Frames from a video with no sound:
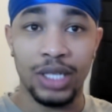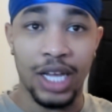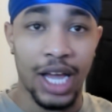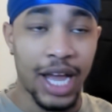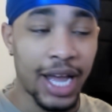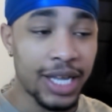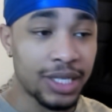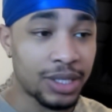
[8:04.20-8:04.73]

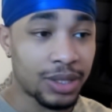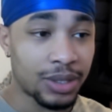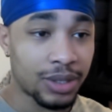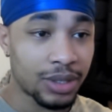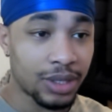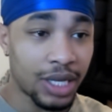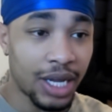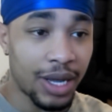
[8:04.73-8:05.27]
as
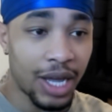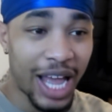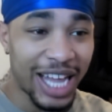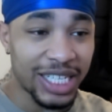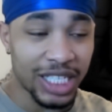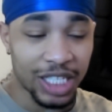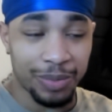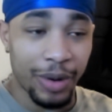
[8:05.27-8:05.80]

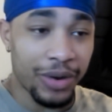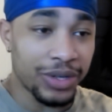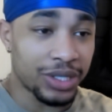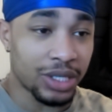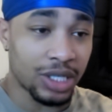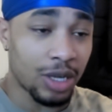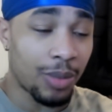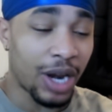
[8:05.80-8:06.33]
experienced
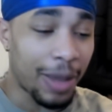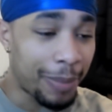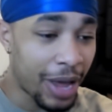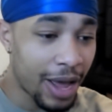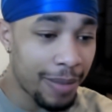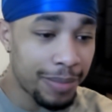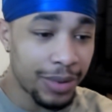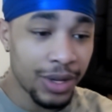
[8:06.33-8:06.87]
as someone like
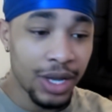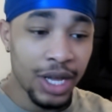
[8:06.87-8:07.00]
Pep.